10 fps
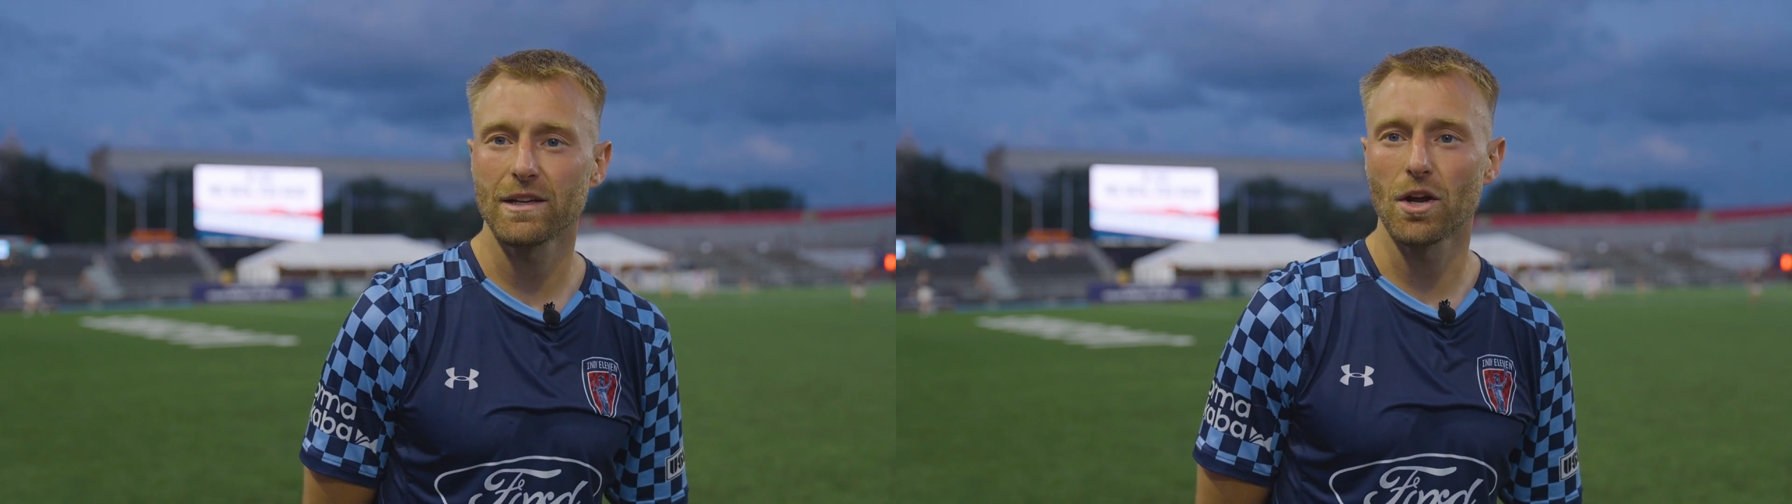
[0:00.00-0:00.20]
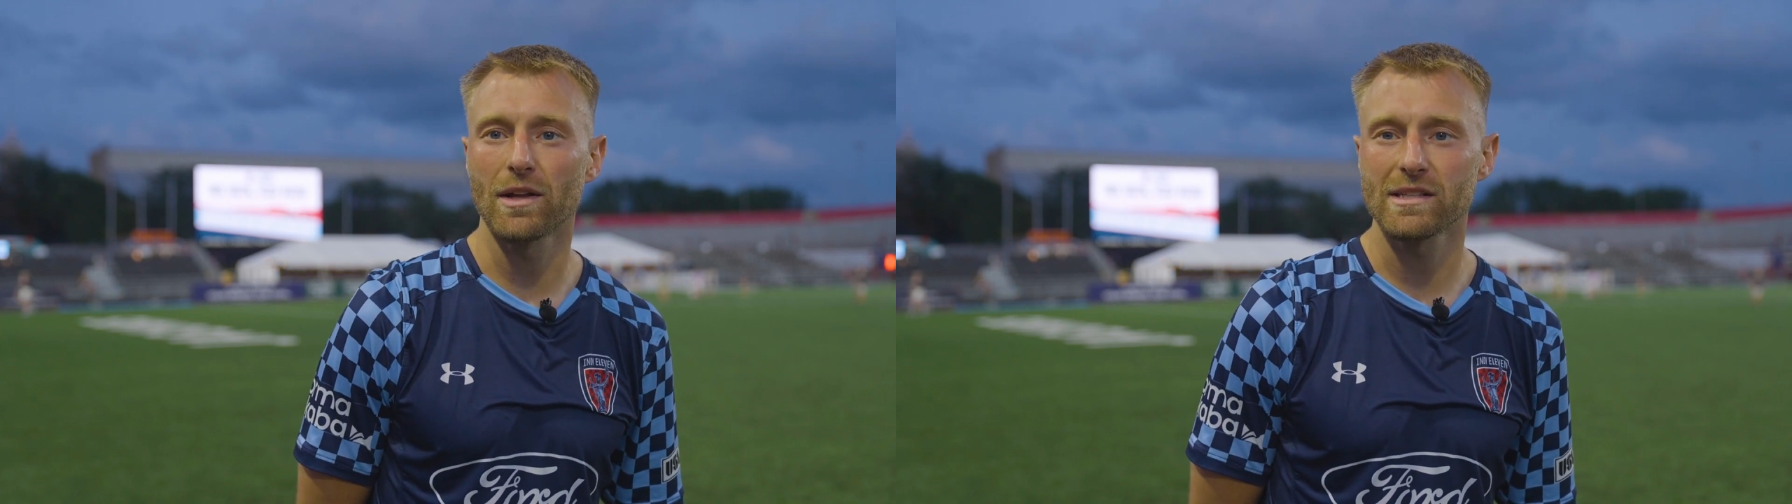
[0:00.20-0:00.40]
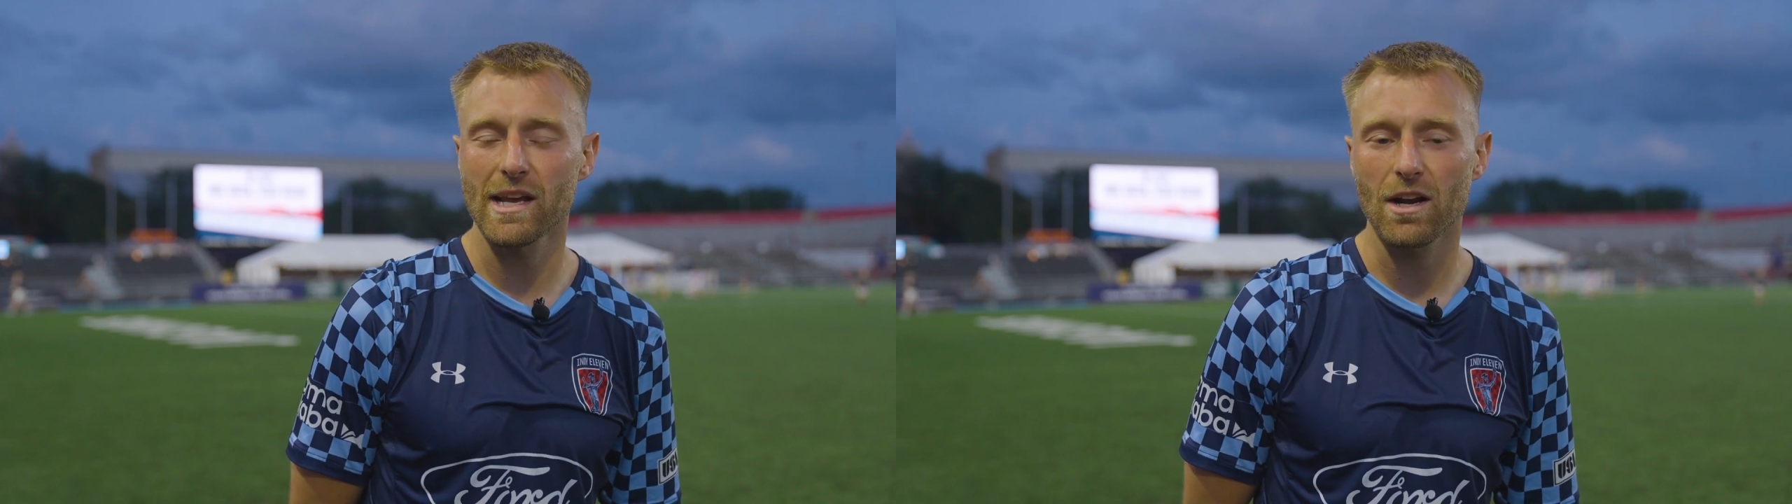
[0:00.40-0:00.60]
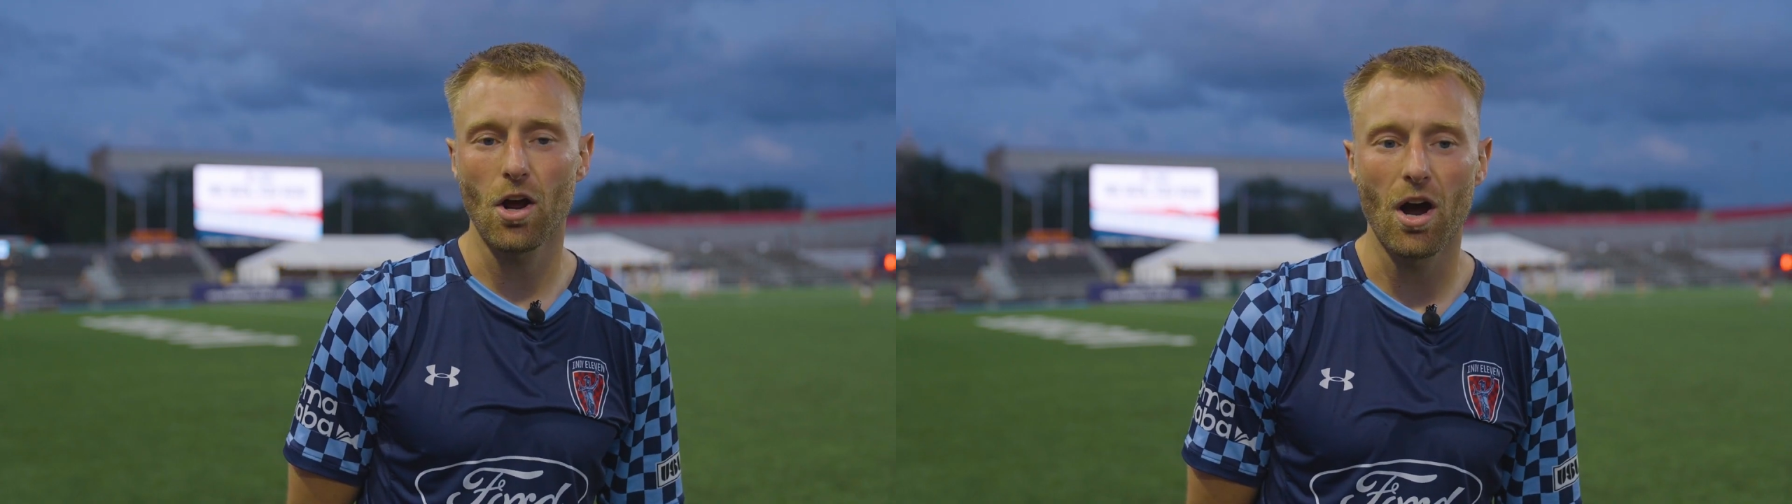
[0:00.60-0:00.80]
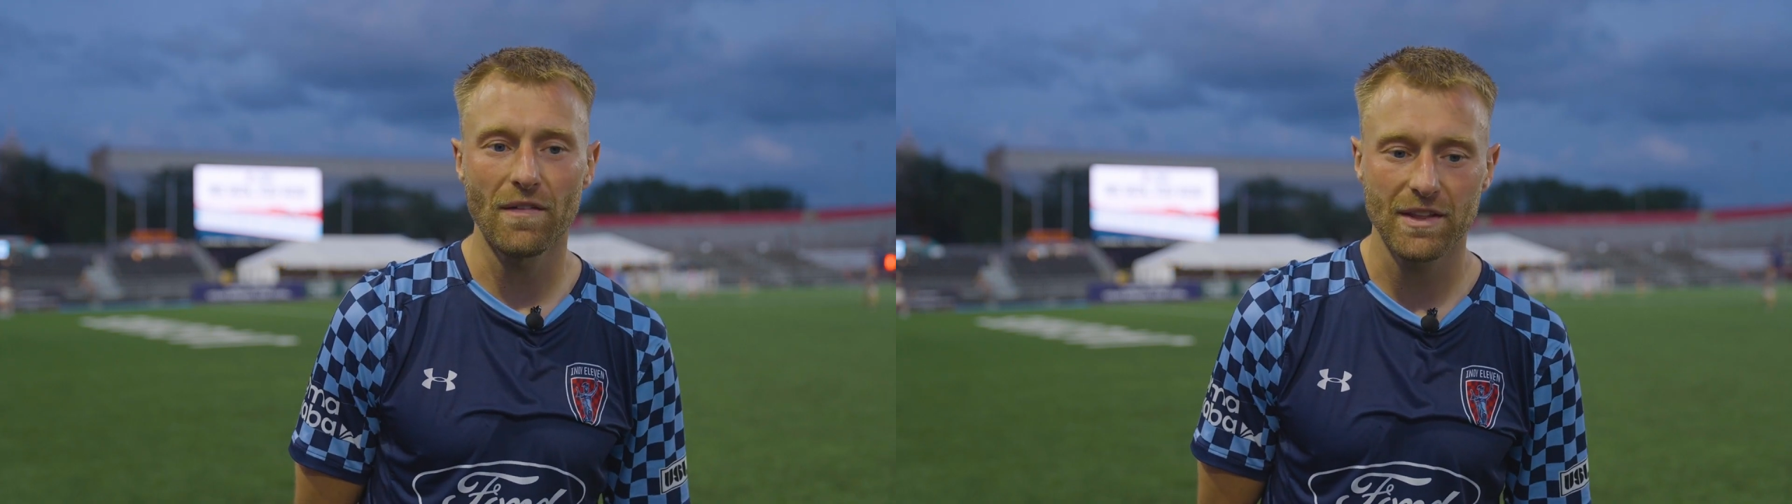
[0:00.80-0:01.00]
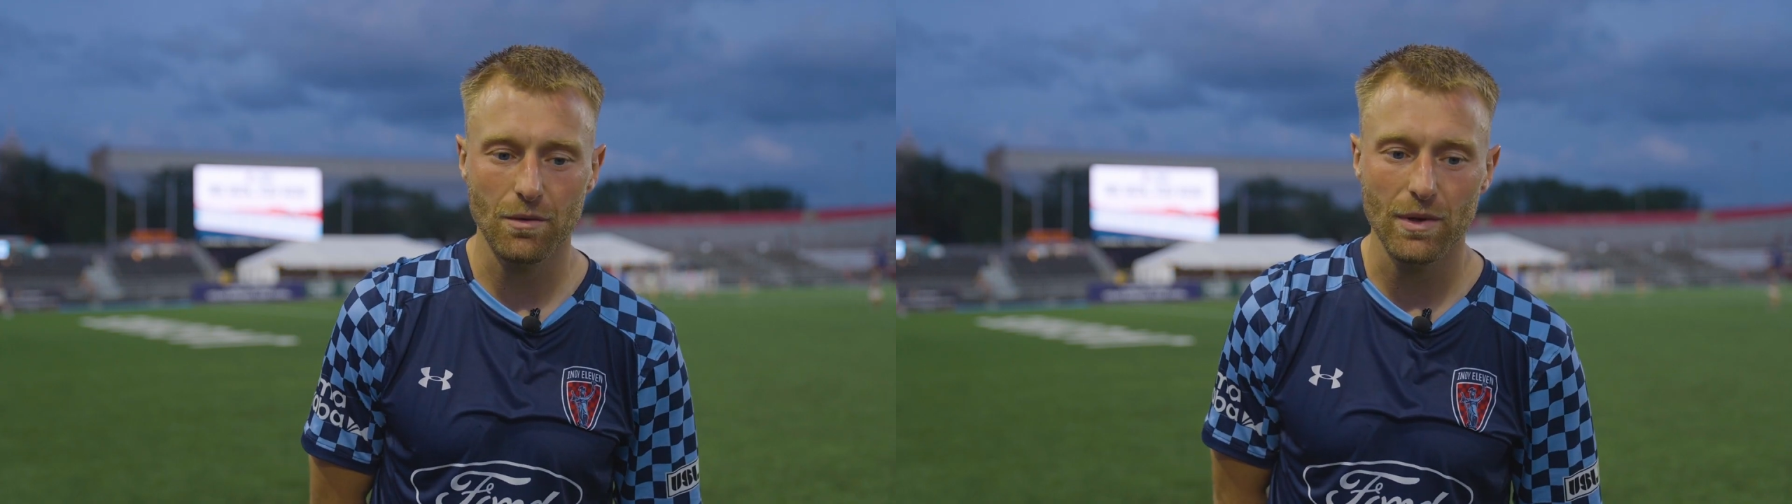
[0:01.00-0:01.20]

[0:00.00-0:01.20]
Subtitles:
You know, in the second half, I think